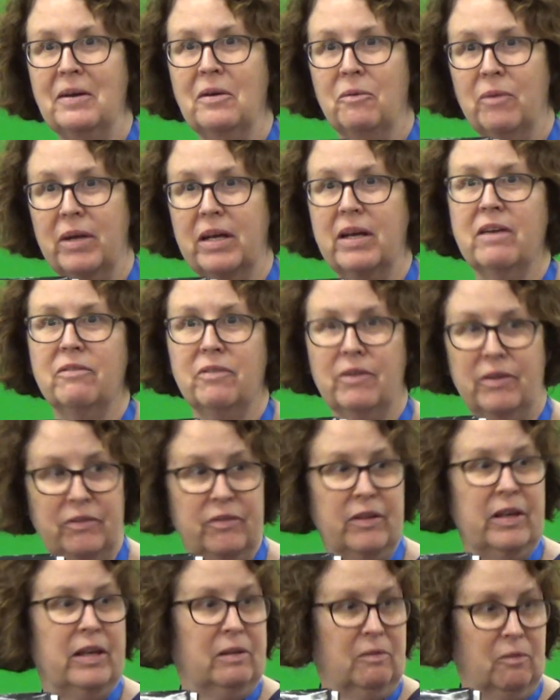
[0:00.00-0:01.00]
recovery
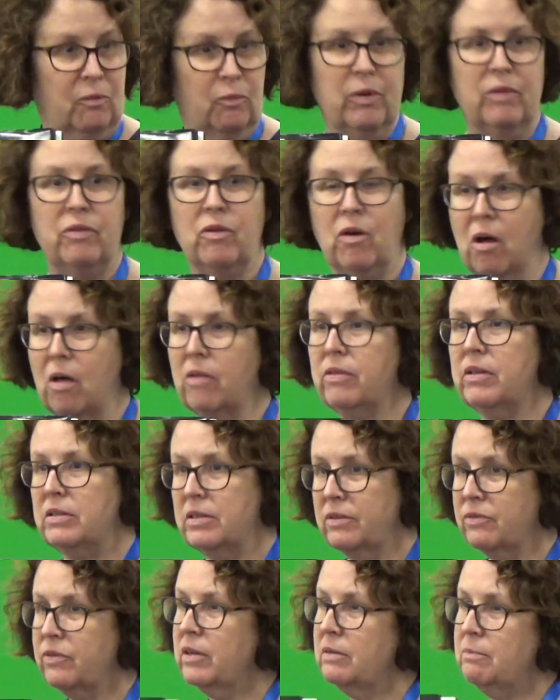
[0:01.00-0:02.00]
scene, with all the
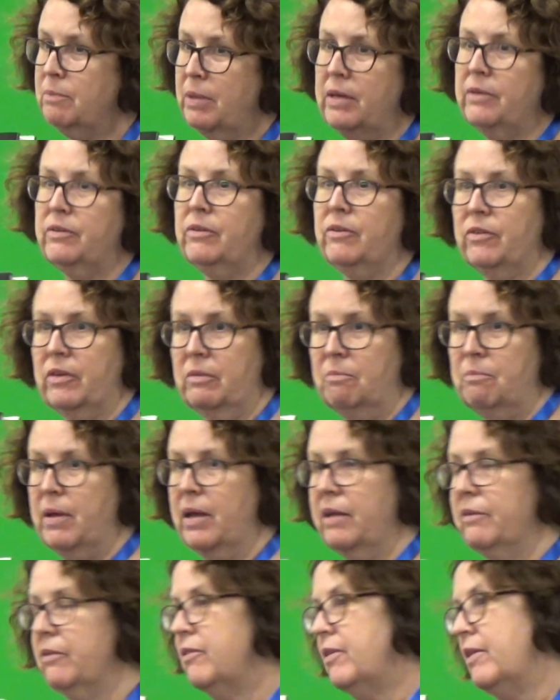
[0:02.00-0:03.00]
different pieces and
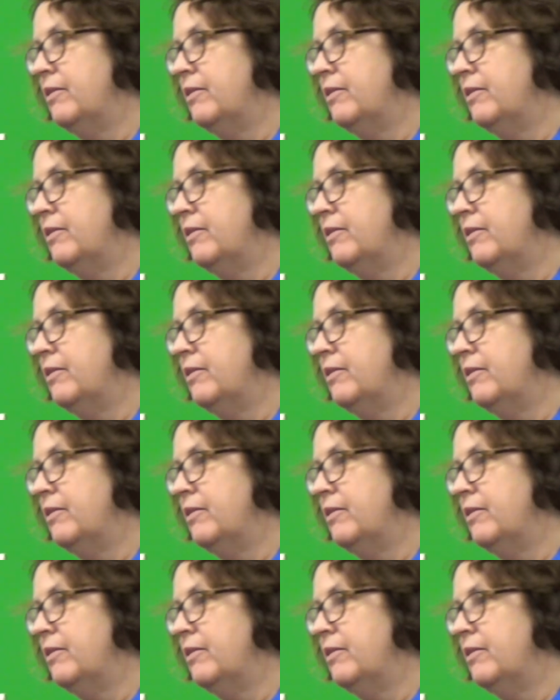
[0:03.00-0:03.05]
bits.